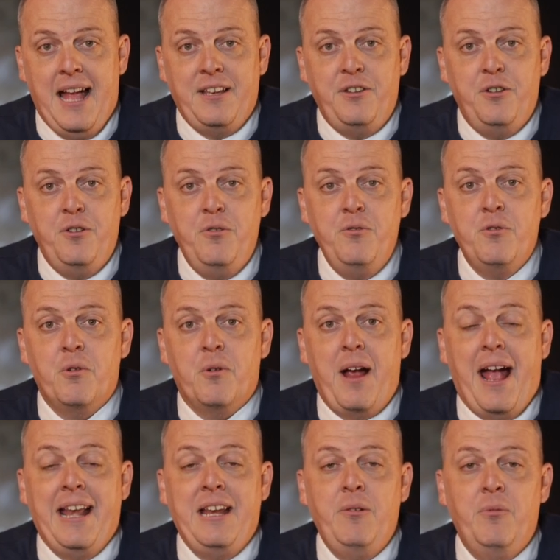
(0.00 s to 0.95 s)
and you nor
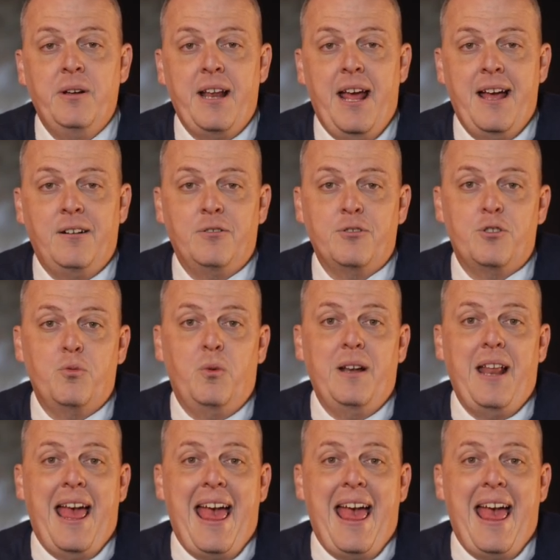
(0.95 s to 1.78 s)
anyone else would